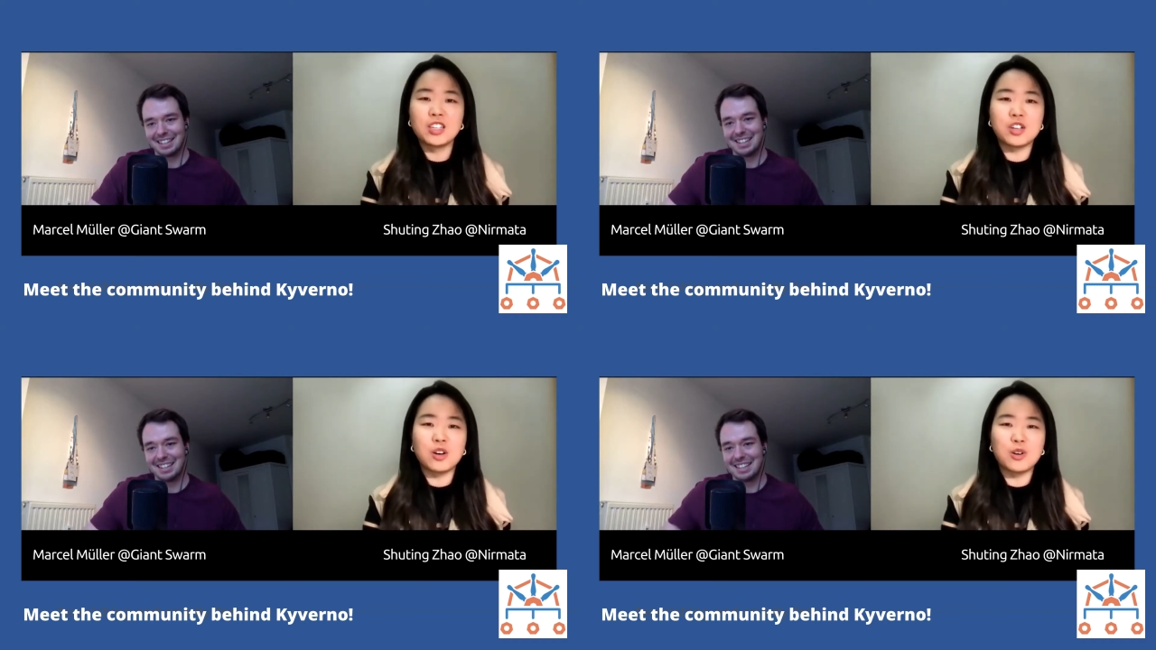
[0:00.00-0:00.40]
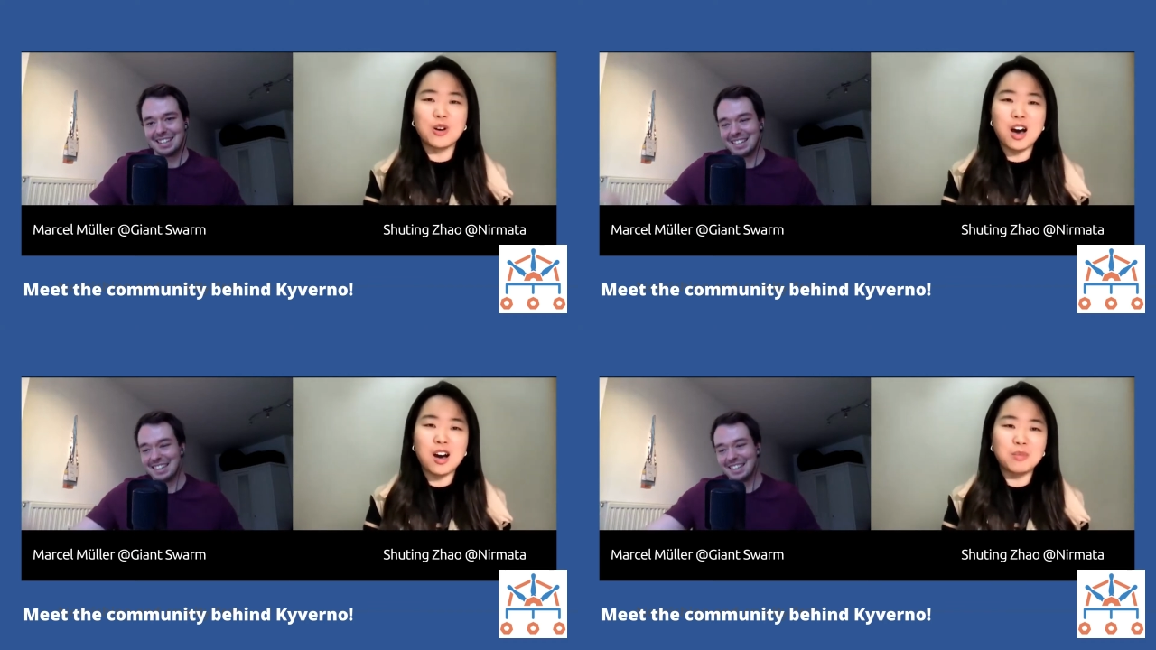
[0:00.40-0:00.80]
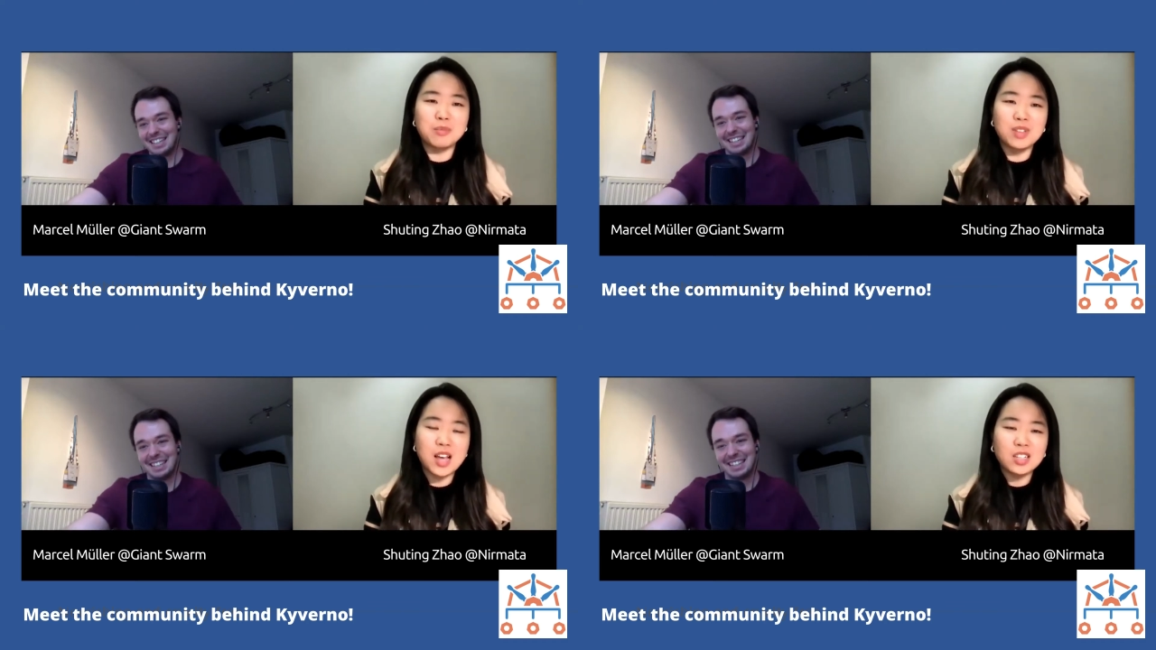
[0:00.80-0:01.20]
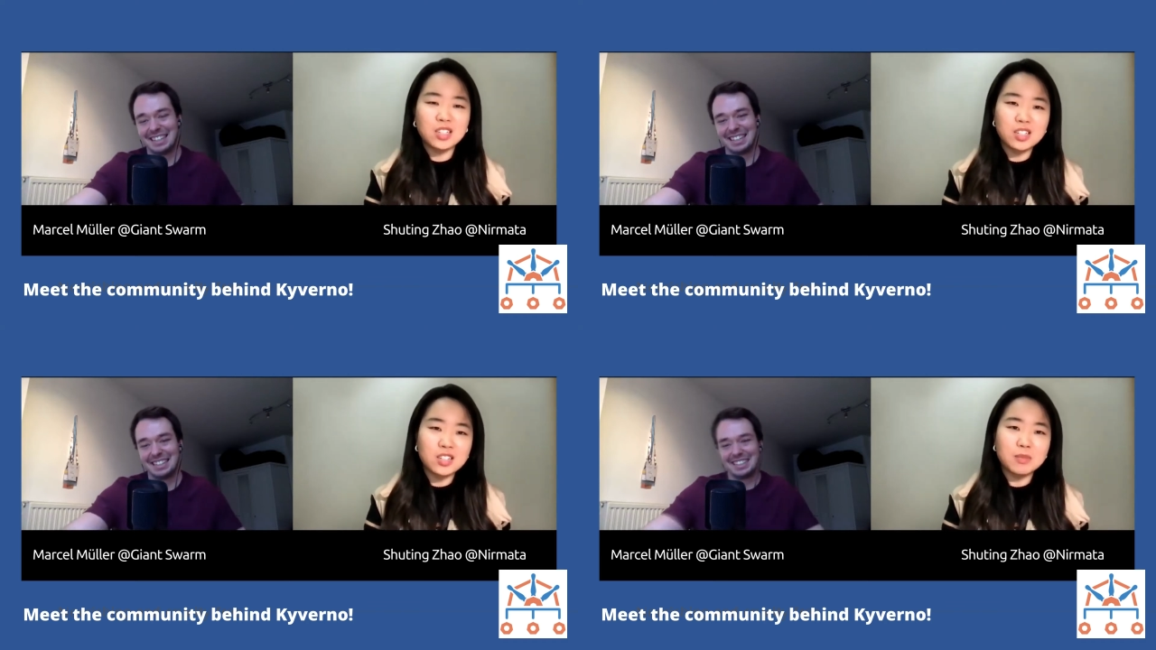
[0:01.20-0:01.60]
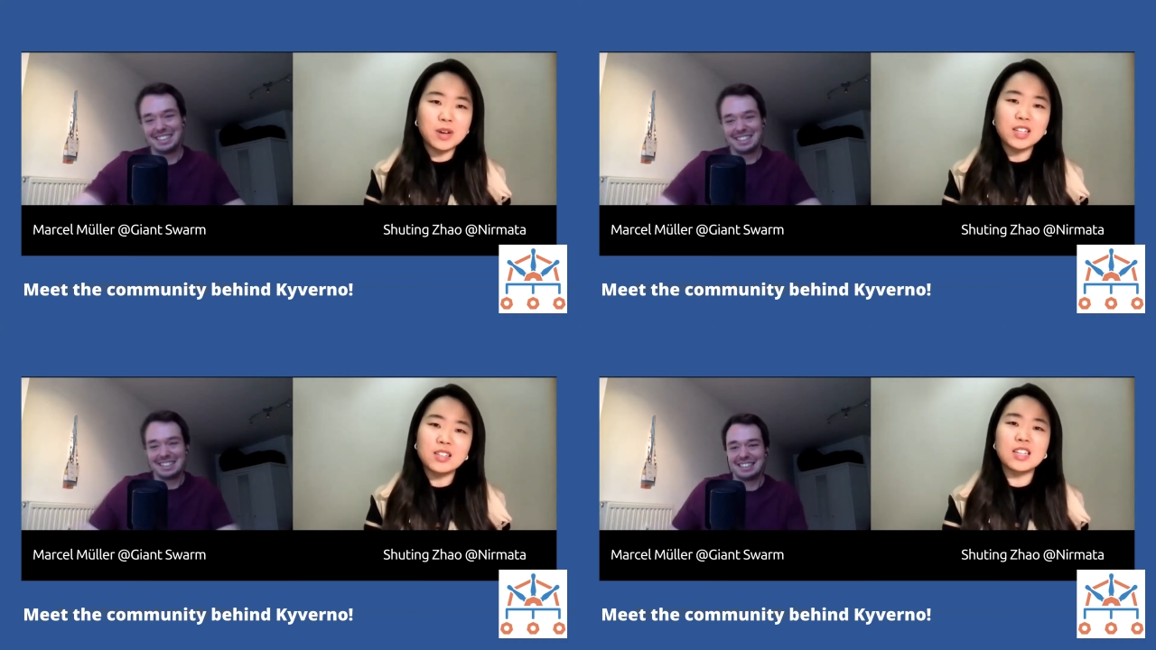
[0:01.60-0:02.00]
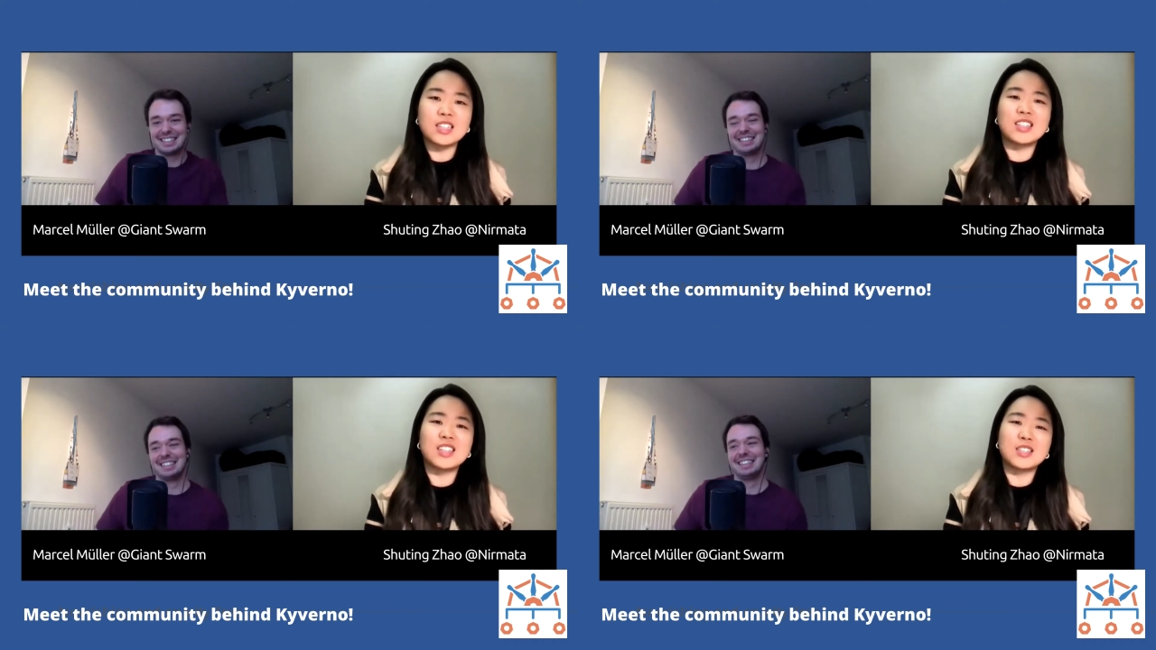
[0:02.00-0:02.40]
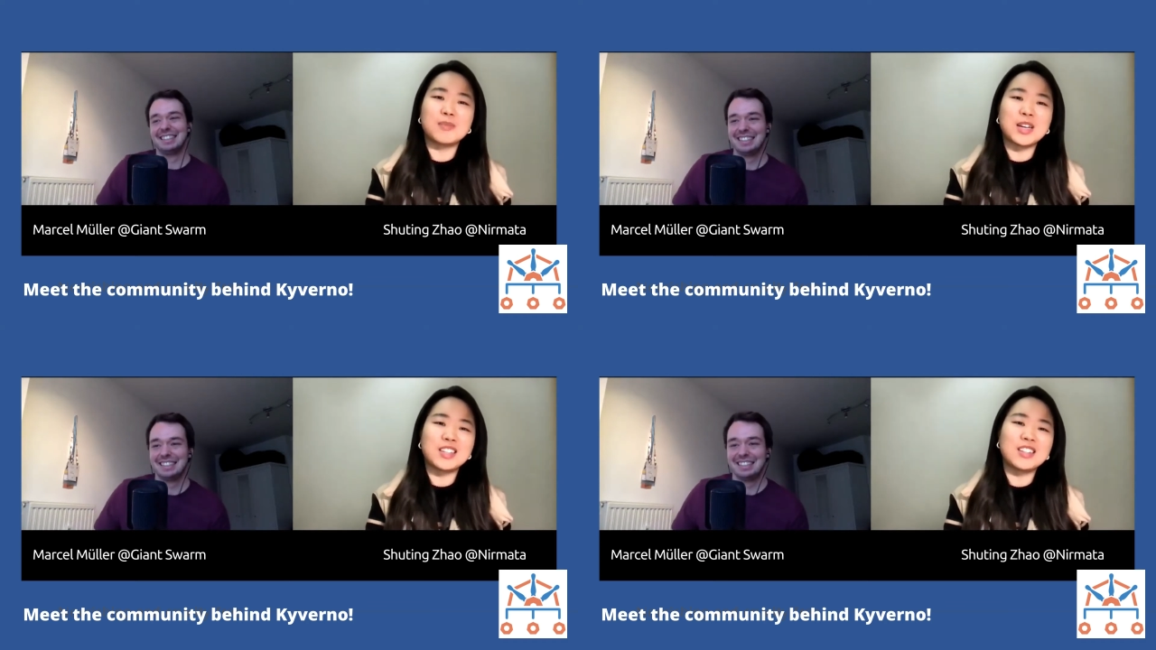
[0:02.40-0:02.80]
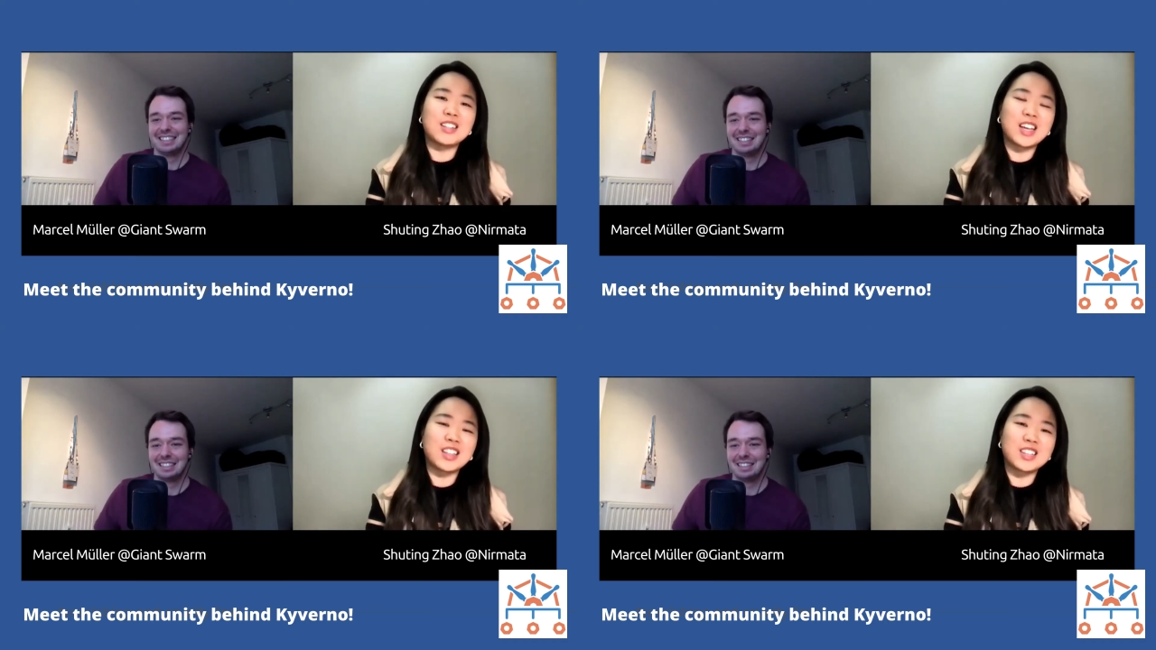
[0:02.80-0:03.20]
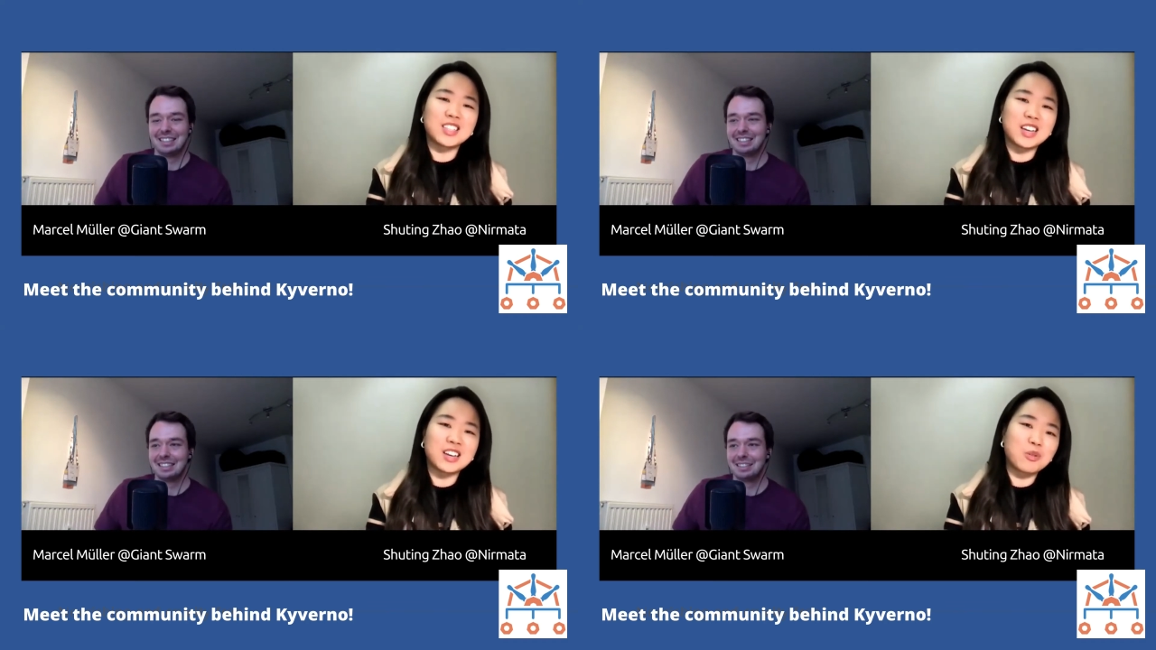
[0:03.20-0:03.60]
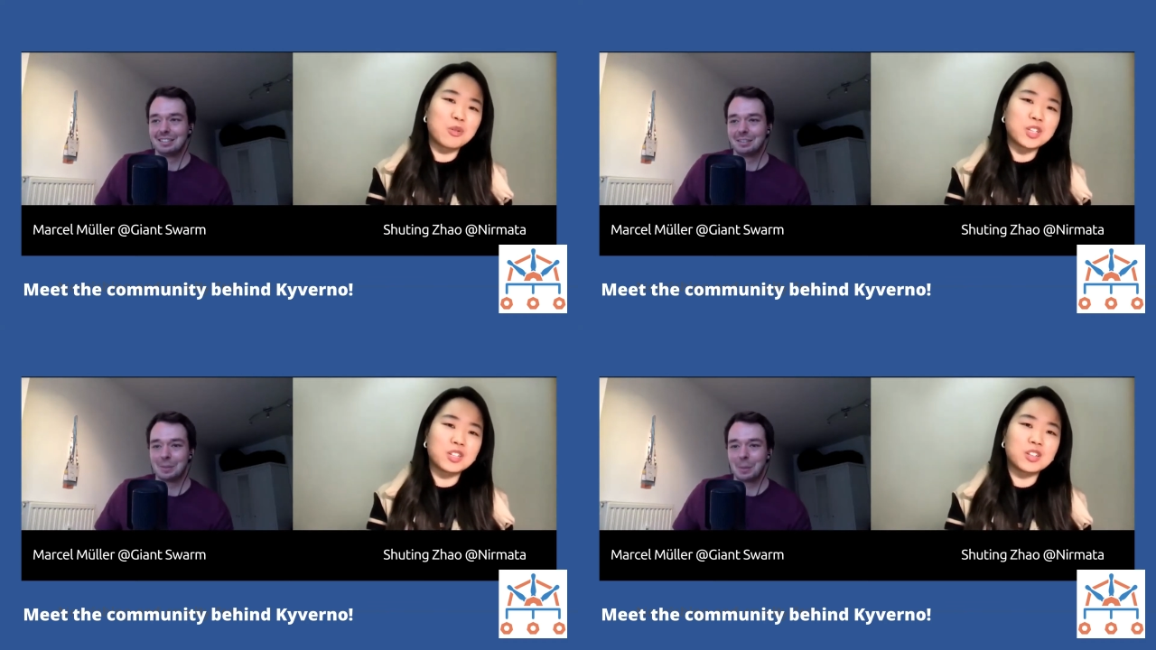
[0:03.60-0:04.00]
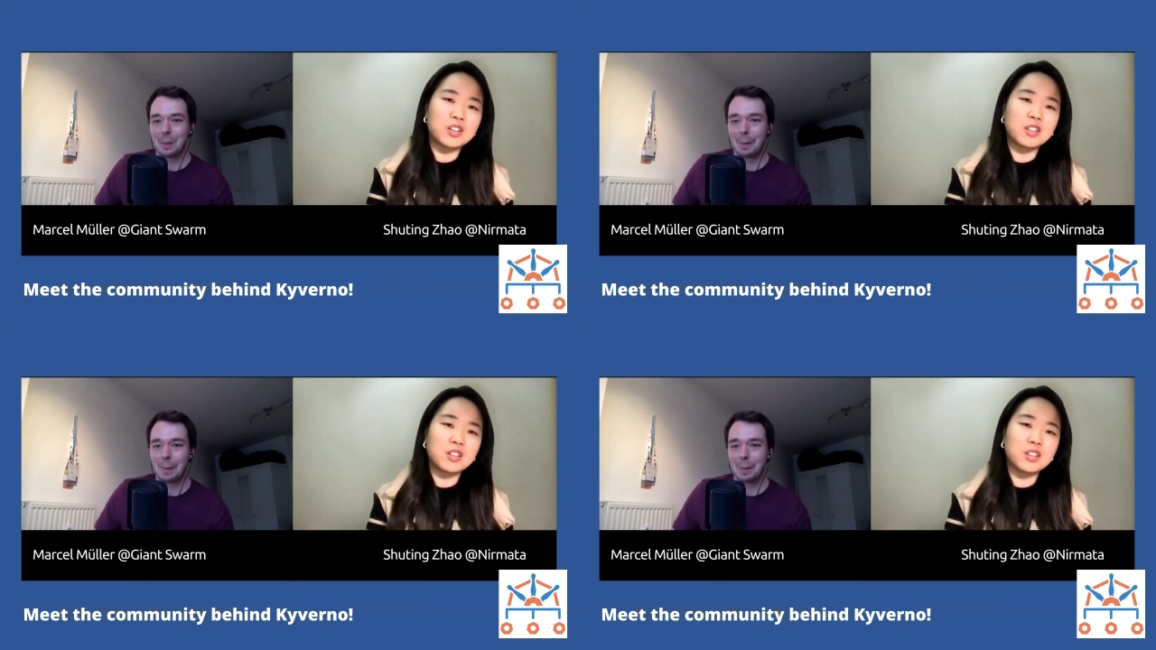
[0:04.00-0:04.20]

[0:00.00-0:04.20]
Speaker 1: so, um, actually, that's my that's, that's my like the second question.